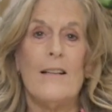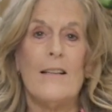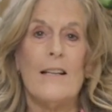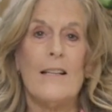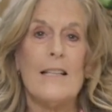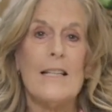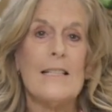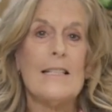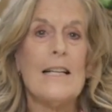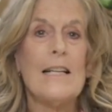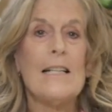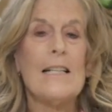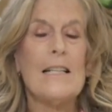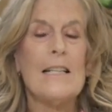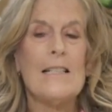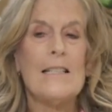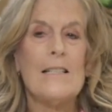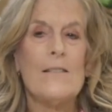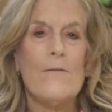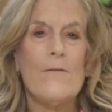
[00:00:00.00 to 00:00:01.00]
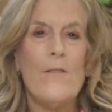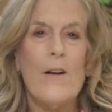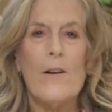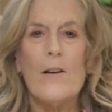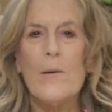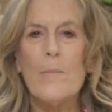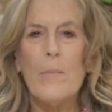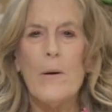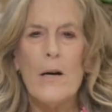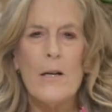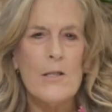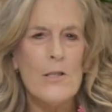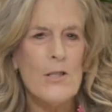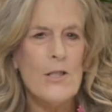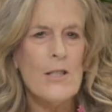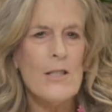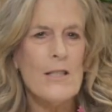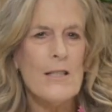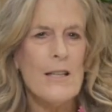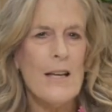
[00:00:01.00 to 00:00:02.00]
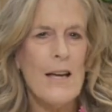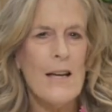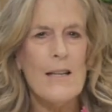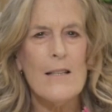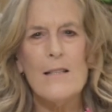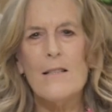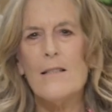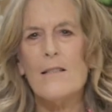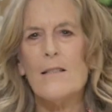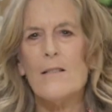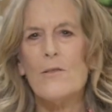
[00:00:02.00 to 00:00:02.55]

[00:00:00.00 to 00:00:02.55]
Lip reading: Like I said, it's a very pungent taste.